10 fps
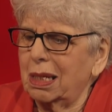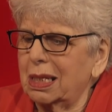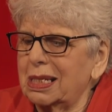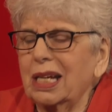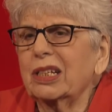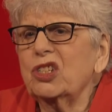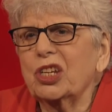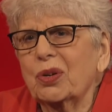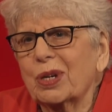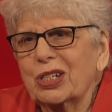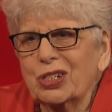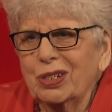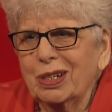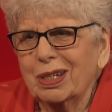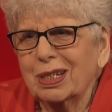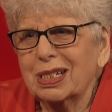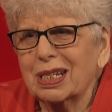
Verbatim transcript: second generation? Is